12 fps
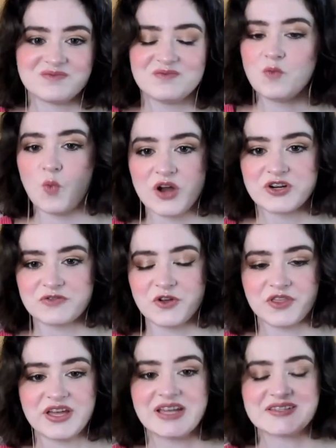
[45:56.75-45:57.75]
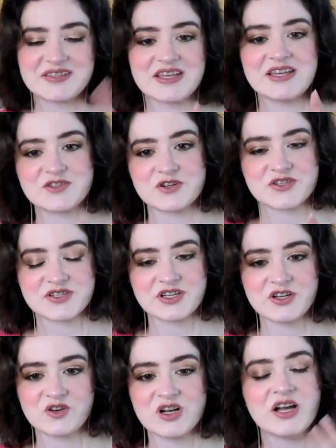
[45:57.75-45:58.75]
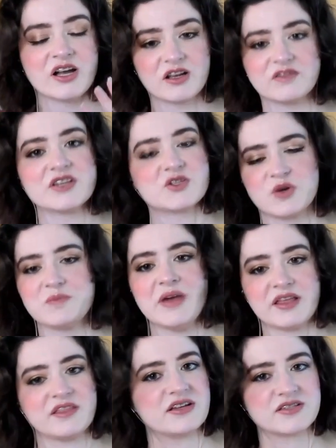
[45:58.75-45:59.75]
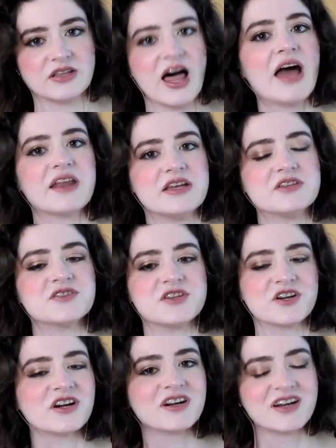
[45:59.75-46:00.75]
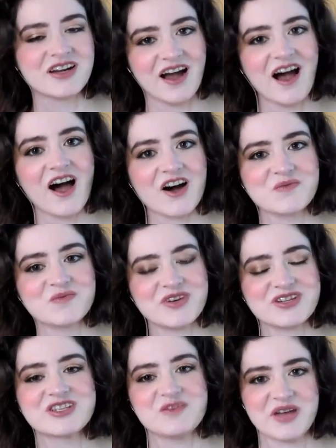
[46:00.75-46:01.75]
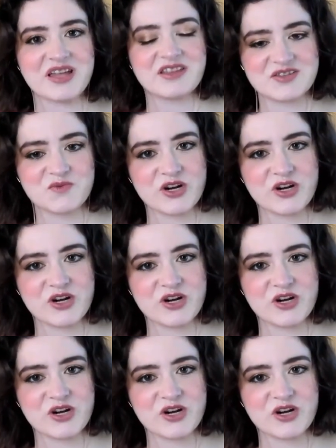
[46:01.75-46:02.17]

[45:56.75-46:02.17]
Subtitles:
wonderful things, these are still, this would make things a lot easier, to make things more